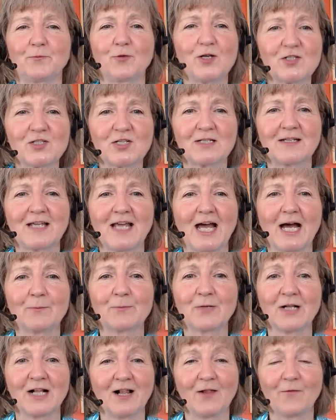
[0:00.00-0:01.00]
prison
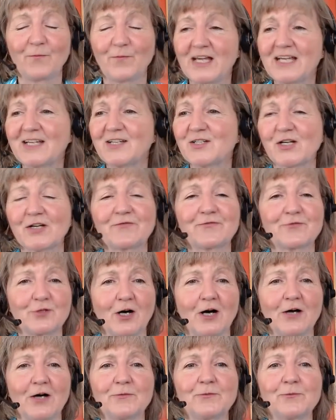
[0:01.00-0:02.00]
camp, things have
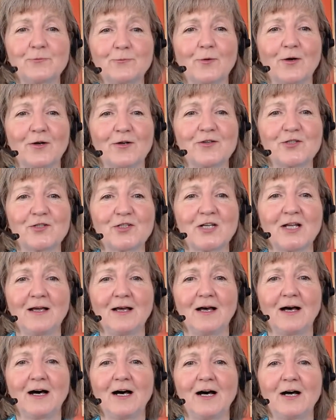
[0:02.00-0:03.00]
gotten worse.
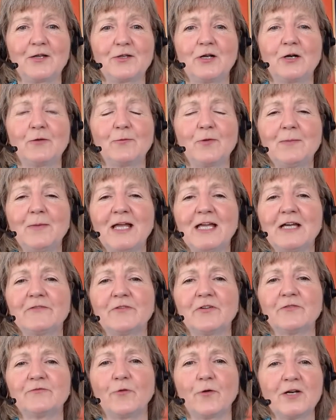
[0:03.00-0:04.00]
Uh, you know, we may
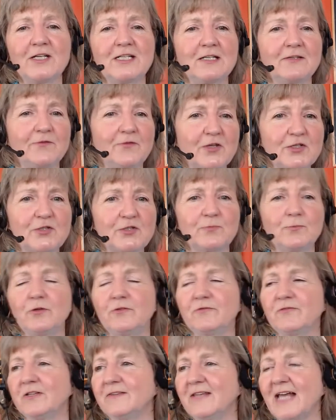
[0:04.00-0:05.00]
have avoided this
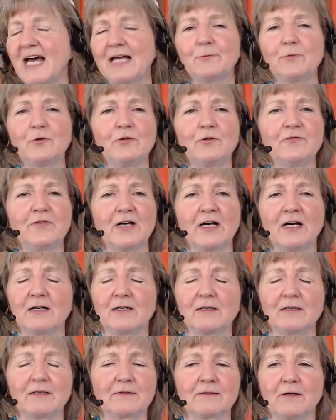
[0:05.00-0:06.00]
move and that move uh,
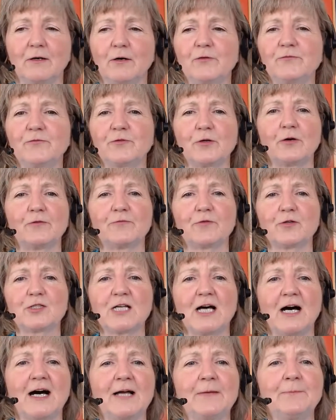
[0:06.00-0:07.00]
uh, over over
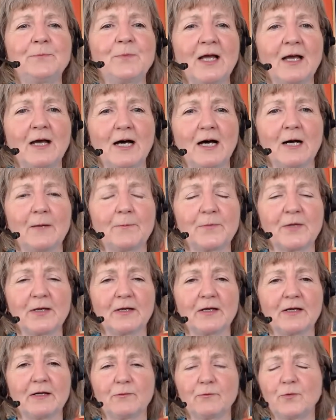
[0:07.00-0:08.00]
time. Um,
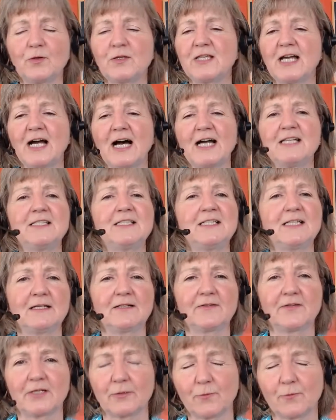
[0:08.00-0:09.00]
with the
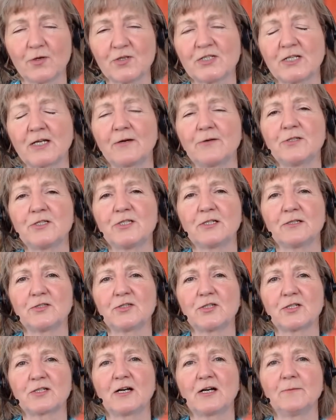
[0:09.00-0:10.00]
idea that it wasn't going to,
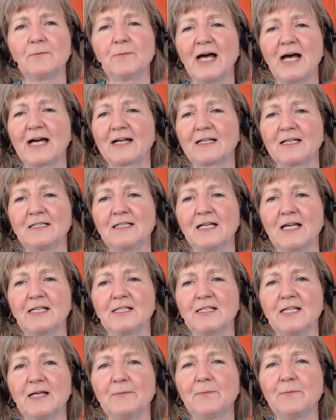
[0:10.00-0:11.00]
to come back and,
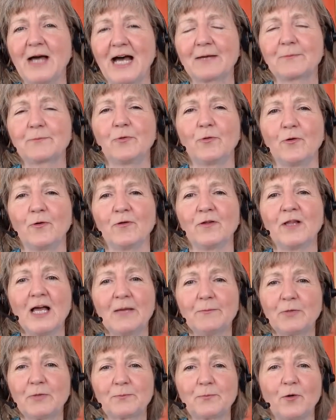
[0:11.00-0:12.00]
and impact Paul.
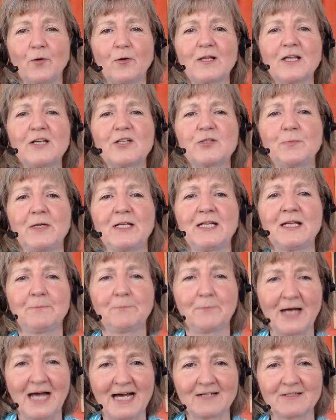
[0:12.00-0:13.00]
But Paul has been
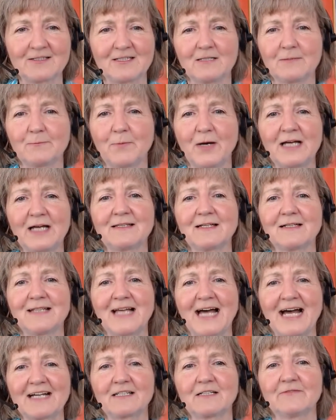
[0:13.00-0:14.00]
impacted by the
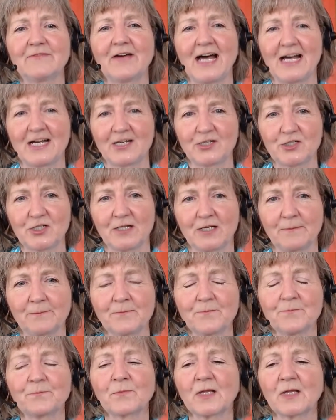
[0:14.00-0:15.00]
lack of action.
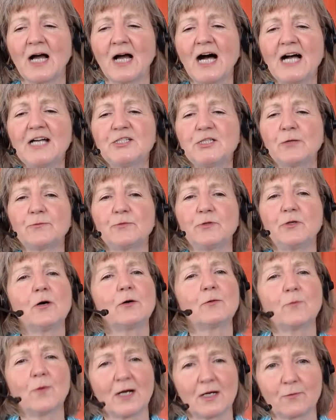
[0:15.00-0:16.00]
I don't
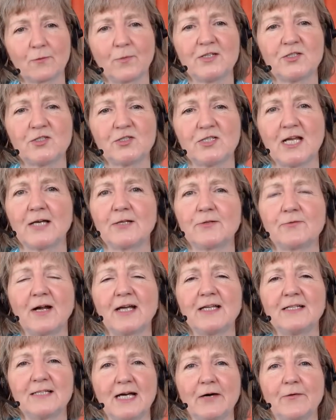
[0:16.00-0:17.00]
know where we stand
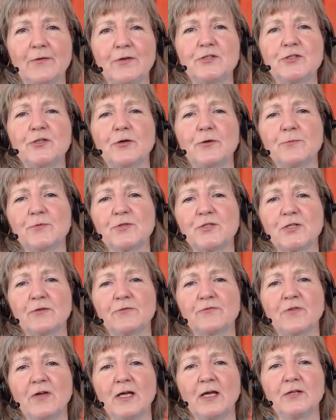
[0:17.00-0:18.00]
right now in terms
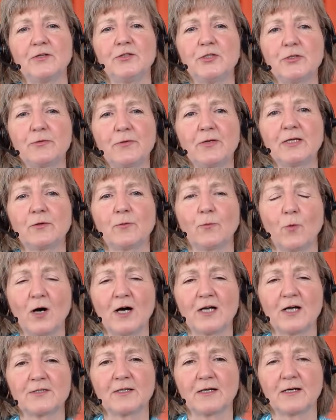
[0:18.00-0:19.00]
of doing
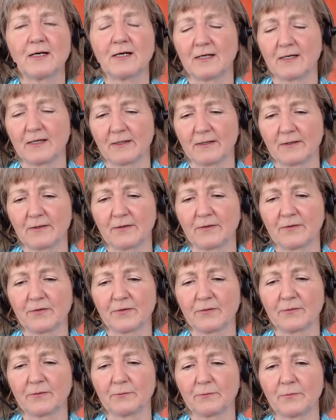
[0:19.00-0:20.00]
what uh,
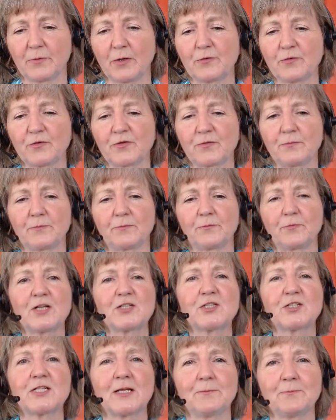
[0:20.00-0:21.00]
both
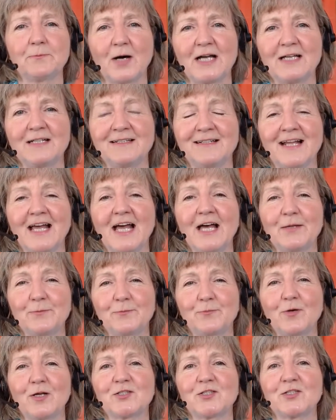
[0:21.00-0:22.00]
President Biden
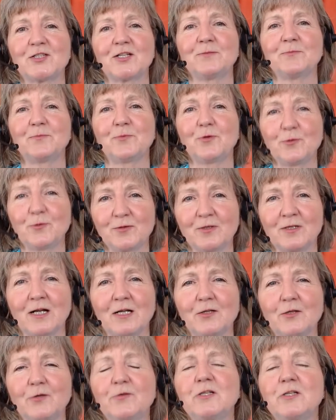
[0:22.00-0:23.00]
and President Putin
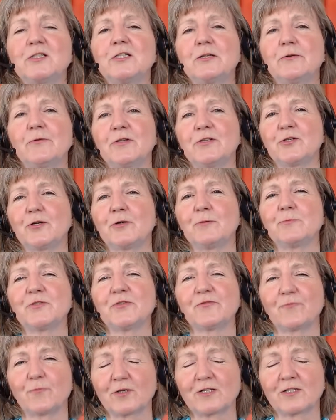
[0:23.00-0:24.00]
alluded to in terms
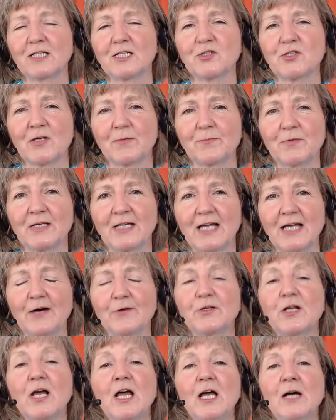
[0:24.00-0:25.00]
of working something
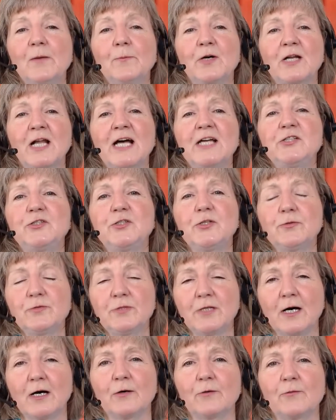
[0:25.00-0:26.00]
out. But I do
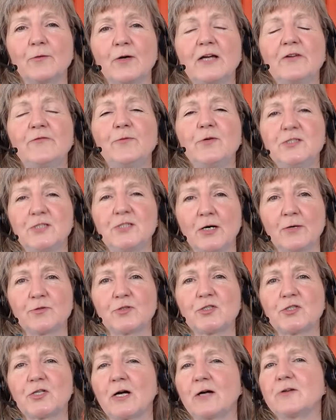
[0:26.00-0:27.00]
know if we
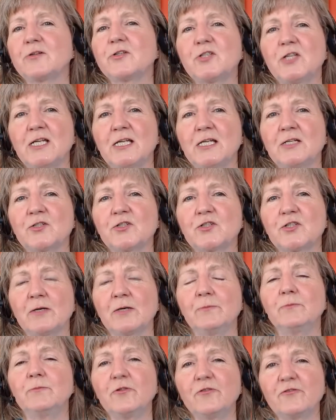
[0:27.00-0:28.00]
don't start seeing
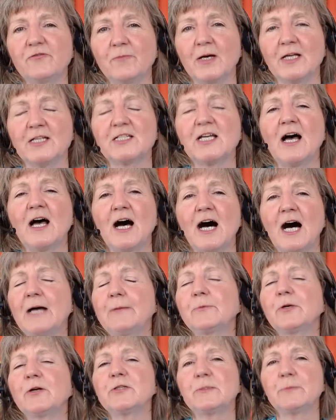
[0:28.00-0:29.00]
some movement,
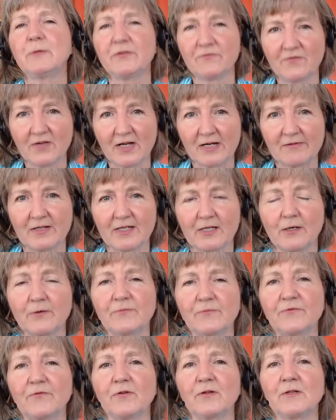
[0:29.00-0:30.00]
I'm going to be very
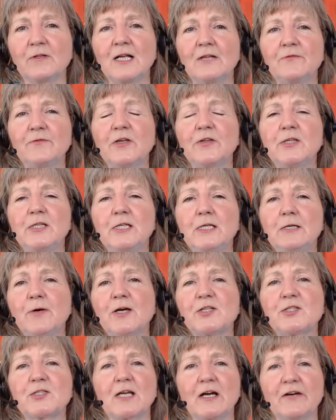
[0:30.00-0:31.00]
hopeful that the
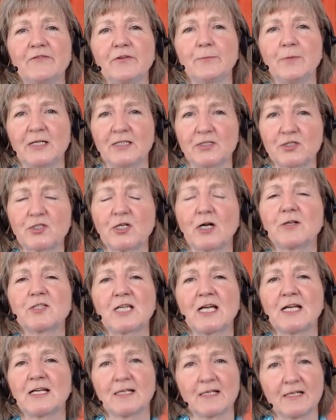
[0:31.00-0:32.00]
US government starts
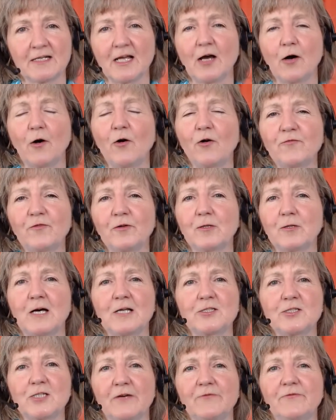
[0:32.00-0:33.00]
getting an awful
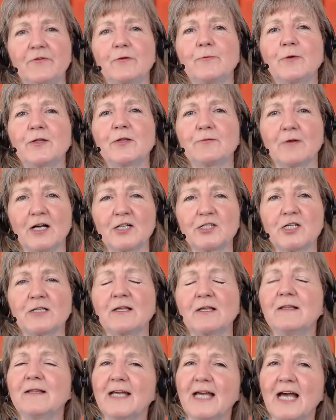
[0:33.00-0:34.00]
lot tougher with Russia
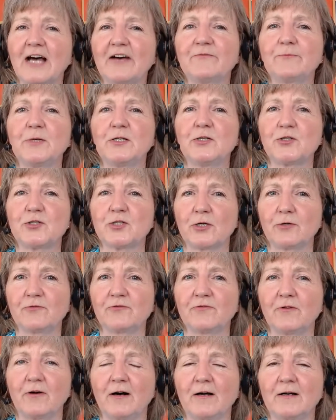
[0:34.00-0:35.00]
than they have been so
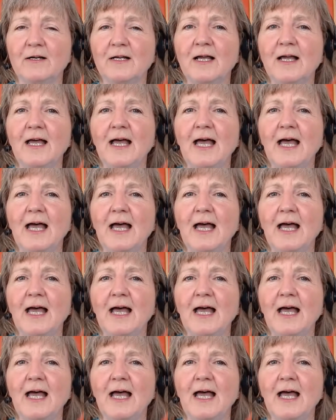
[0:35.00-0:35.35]
far.